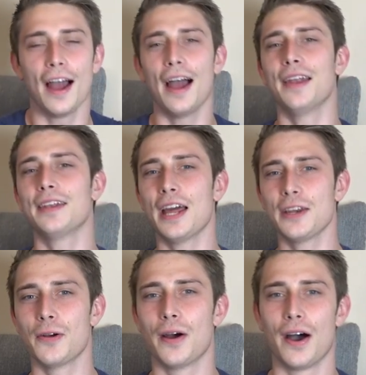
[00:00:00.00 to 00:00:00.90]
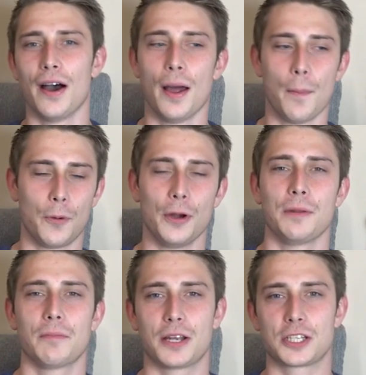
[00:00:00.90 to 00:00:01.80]
and then you are pretty
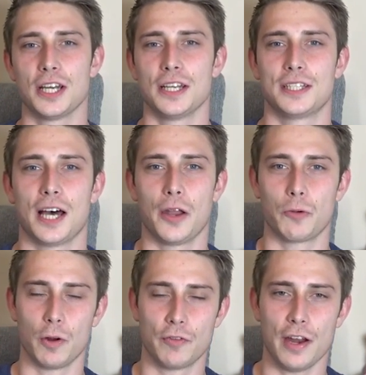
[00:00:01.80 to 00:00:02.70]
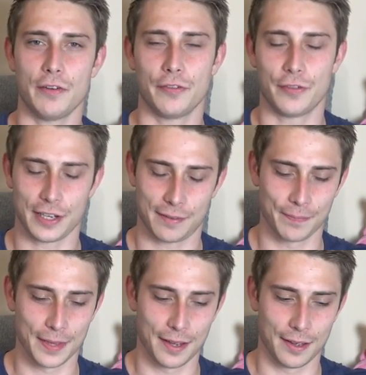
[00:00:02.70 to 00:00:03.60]
much done with everything.
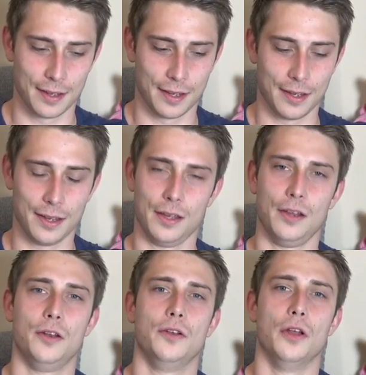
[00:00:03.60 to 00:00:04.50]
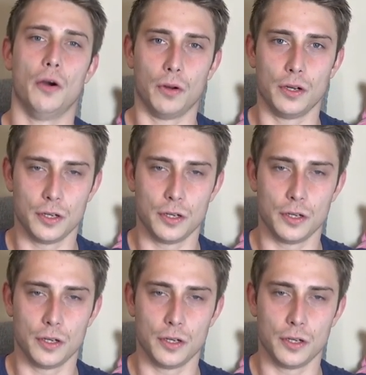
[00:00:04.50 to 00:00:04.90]
No.